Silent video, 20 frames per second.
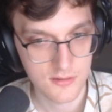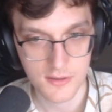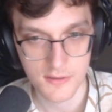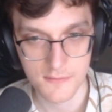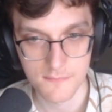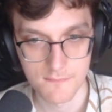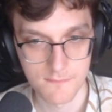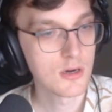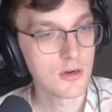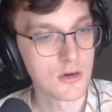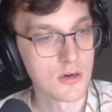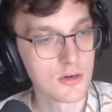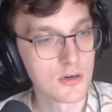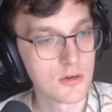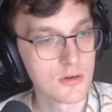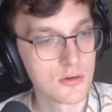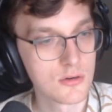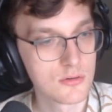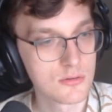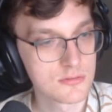Yeah.
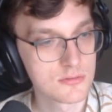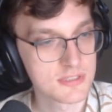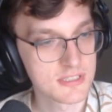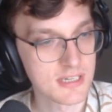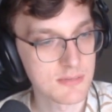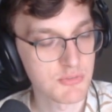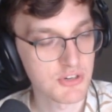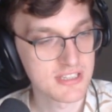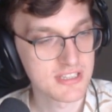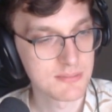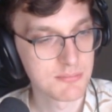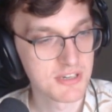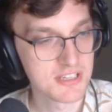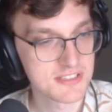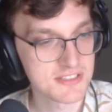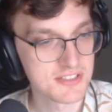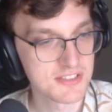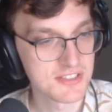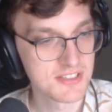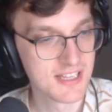Uh-oh, did I break the
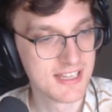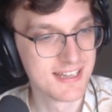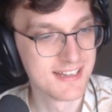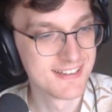puzzle?